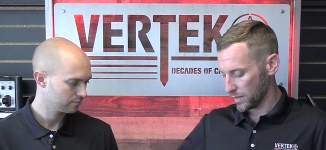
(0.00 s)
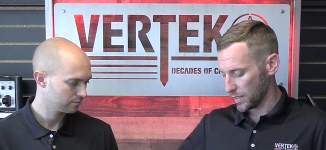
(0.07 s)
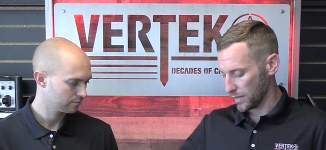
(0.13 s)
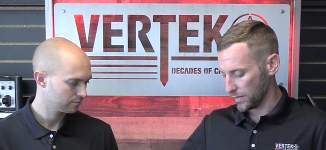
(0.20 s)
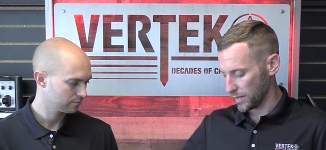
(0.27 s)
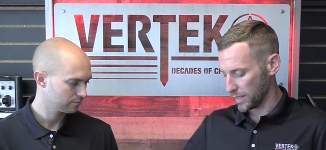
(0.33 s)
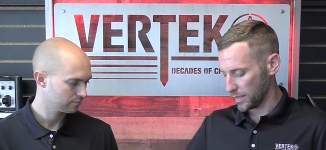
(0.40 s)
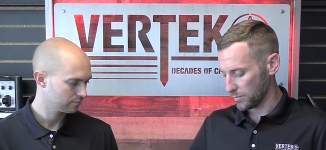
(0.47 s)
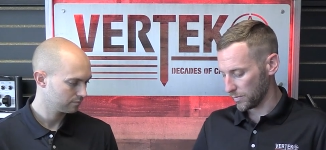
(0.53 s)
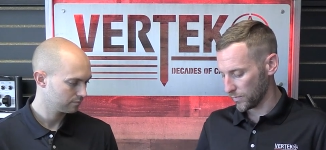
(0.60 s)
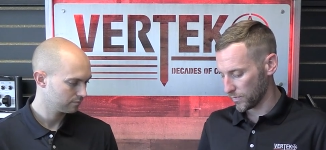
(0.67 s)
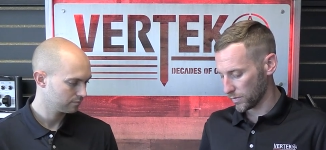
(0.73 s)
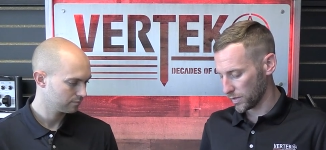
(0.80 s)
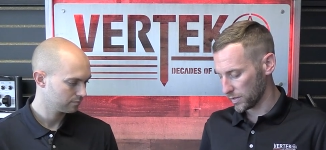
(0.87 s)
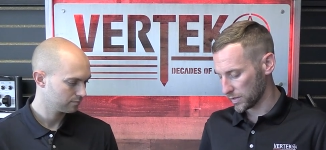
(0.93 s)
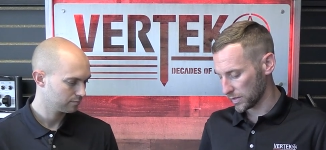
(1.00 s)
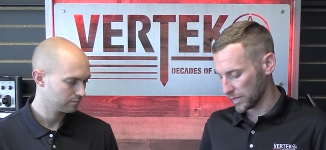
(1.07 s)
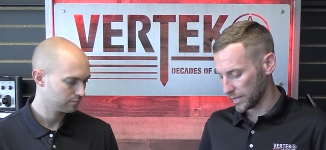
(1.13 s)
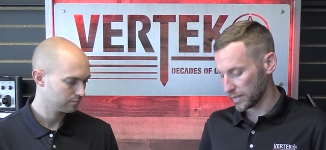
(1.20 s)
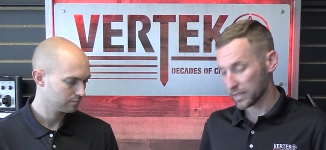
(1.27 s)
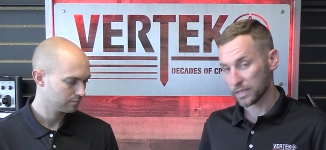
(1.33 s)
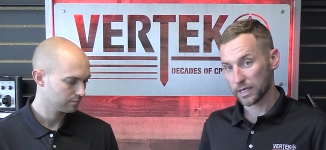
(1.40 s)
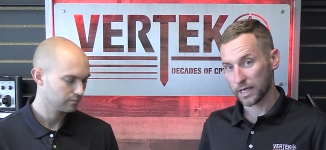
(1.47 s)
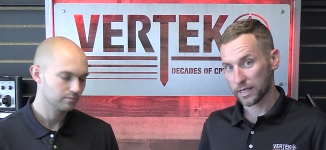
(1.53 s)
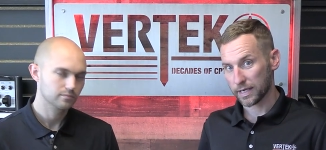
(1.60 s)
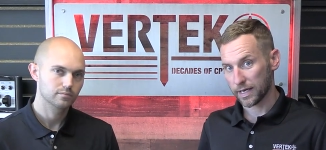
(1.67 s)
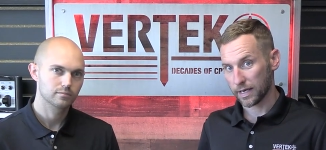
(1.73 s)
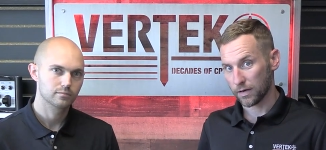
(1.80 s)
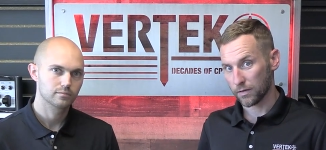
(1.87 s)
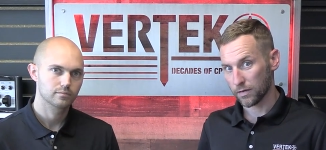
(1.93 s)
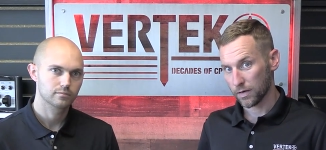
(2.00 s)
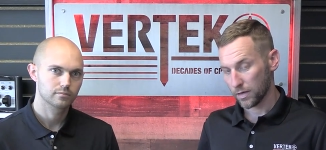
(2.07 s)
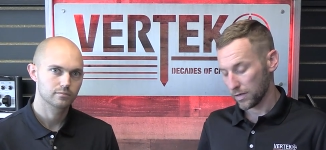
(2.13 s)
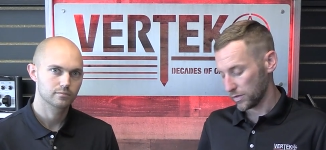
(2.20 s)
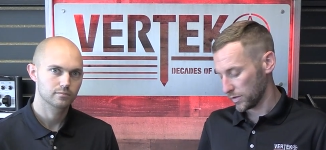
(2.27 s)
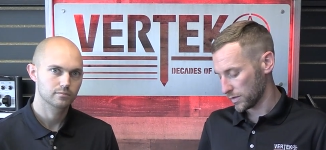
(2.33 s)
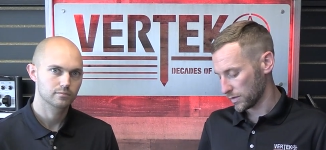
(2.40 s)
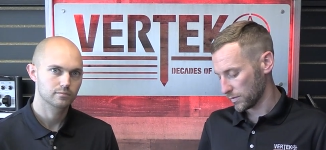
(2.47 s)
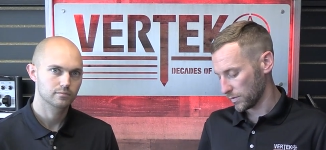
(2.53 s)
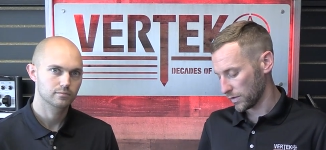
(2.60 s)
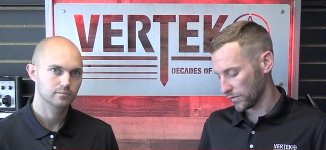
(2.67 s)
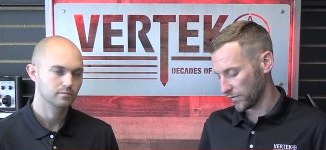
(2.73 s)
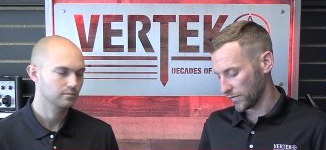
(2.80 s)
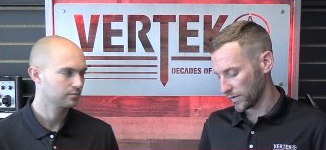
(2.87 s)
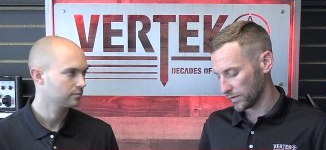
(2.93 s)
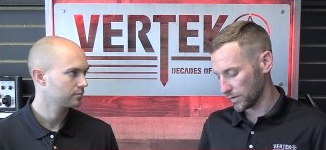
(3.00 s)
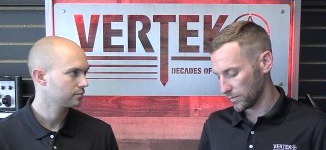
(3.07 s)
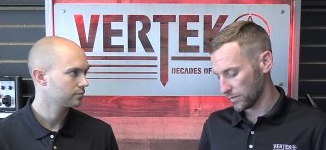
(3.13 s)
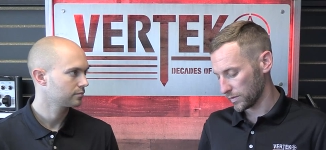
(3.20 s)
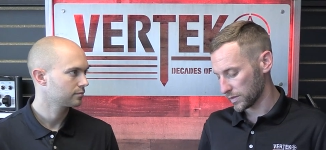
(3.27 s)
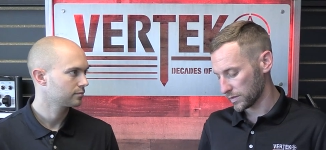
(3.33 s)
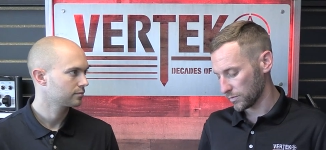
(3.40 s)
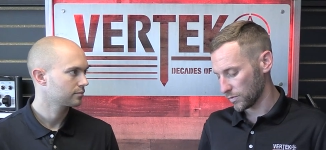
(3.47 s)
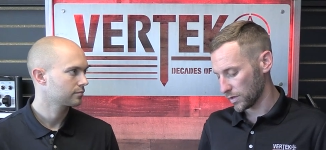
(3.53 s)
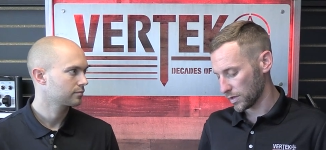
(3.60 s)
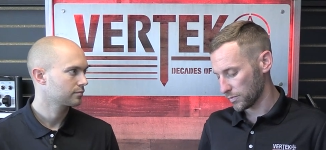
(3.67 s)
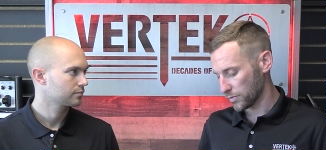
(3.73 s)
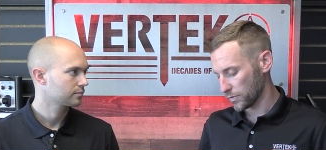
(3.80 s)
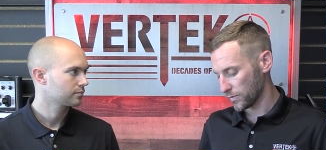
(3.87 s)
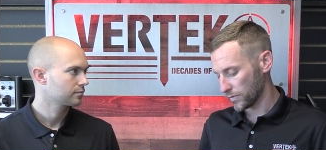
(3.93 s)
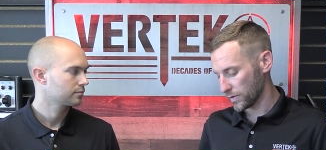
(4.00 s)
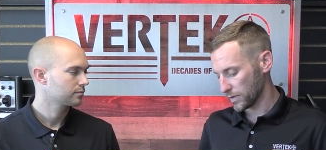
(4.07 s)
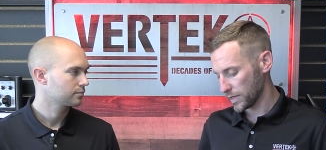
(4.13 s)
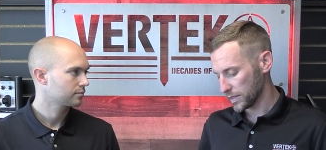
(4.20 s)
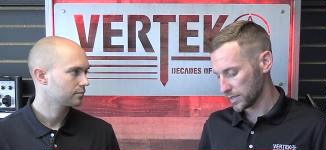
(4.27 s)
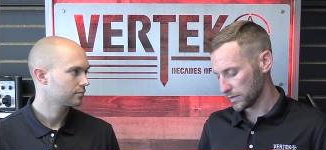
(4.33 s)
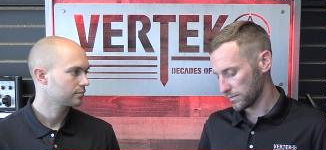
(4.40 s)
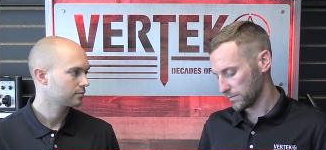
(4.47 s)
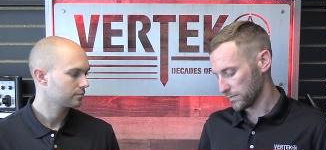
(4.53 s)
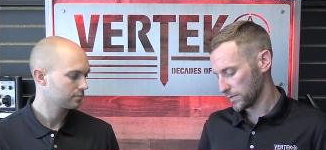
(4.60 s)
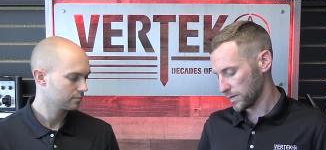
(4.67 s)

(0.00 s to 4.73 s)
Speaker 1: And then before you slide this nut down, you're gonna wanna fill it with some waterproof grease.